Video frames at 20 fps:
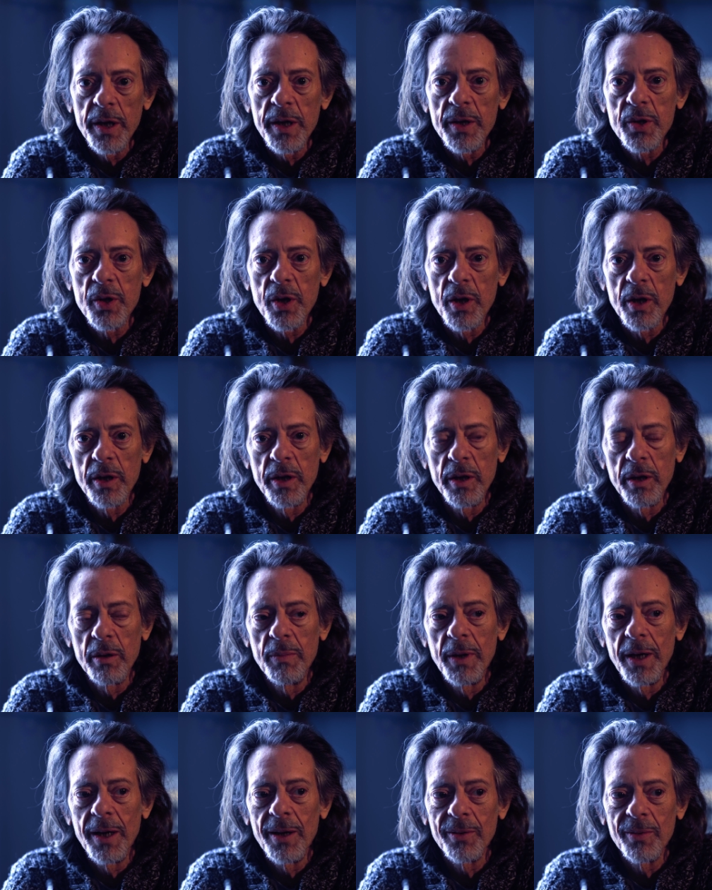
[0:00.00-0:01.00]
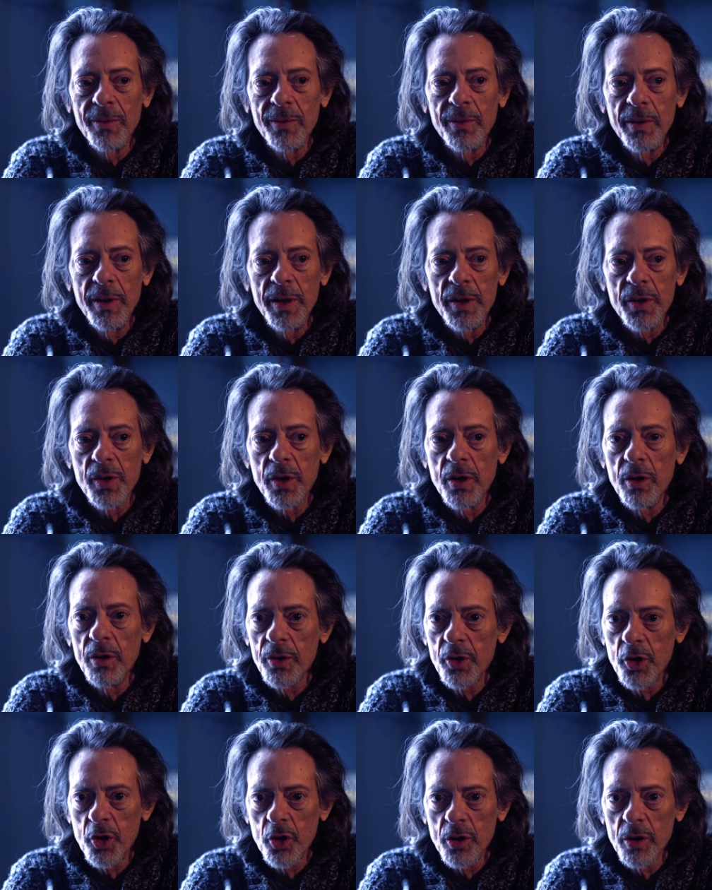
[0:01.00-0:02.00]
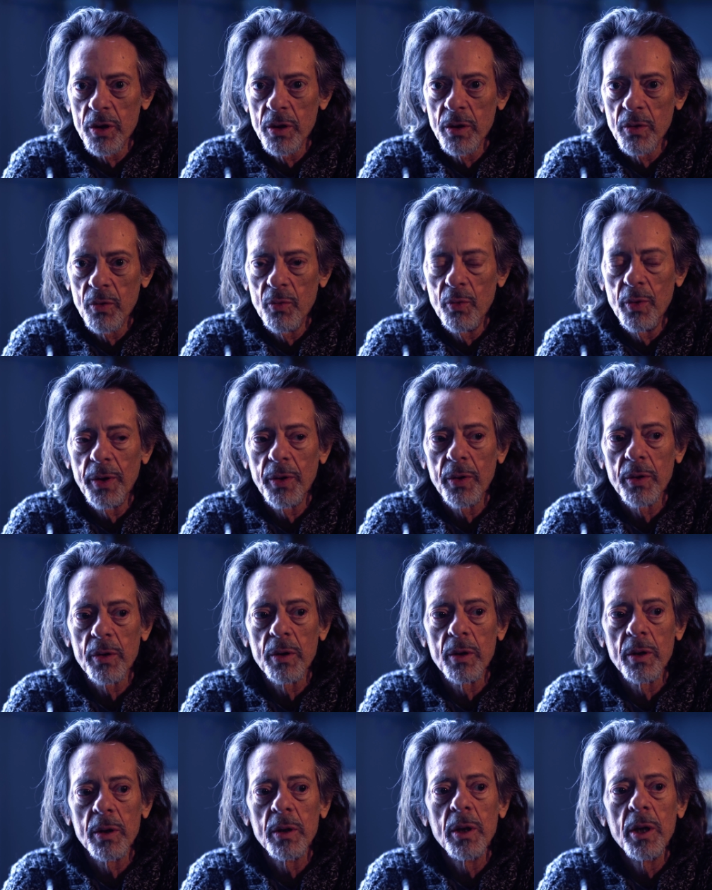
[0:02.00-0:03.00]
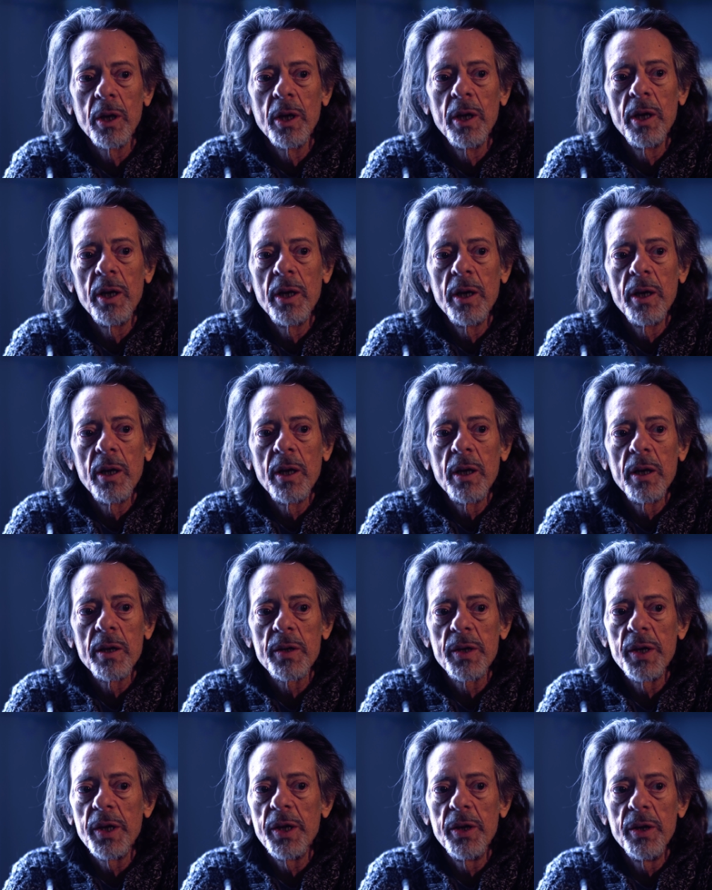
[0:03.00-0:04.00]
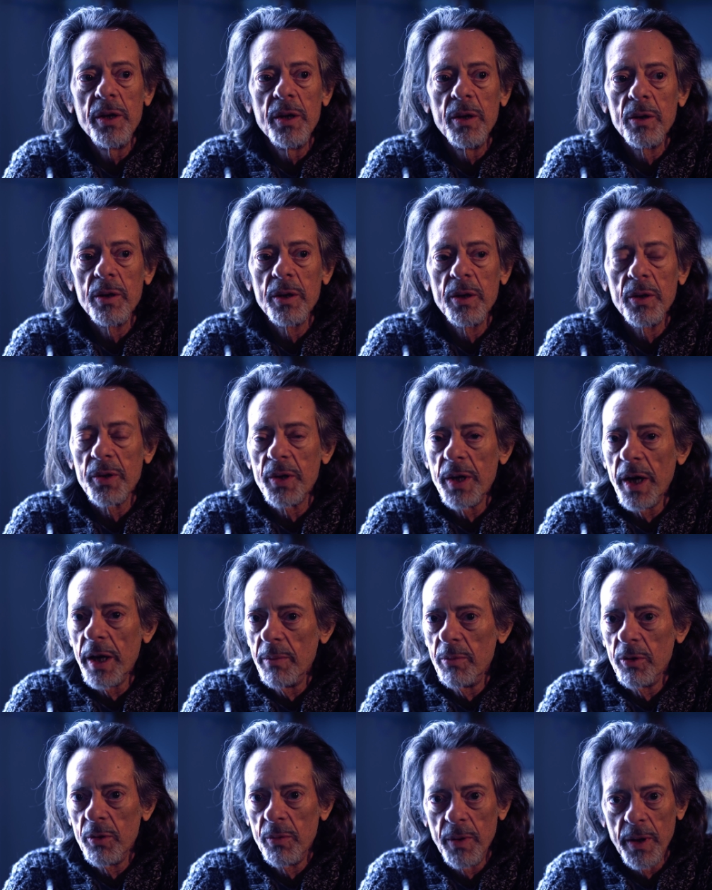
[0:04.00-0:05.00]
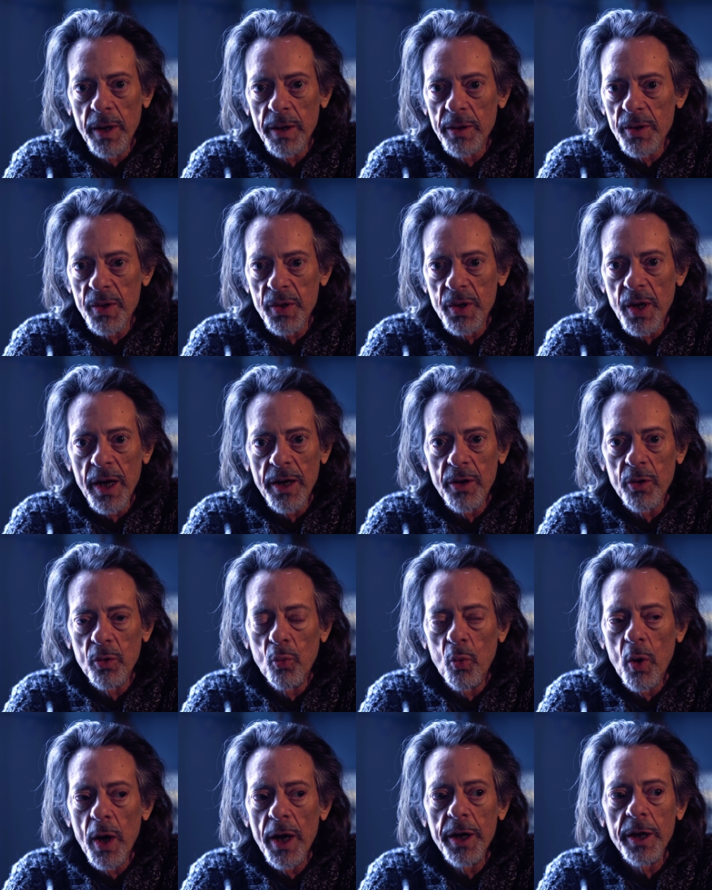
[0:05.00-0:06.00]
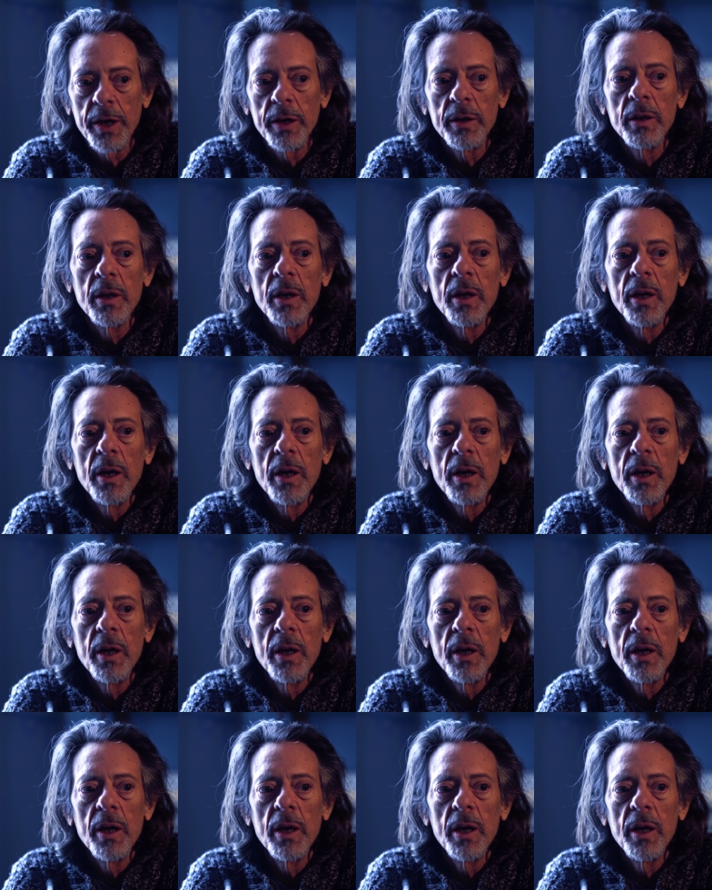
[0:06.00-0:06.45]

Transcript: He's talking about his culture with her, seated at a little table at the side of the wedding,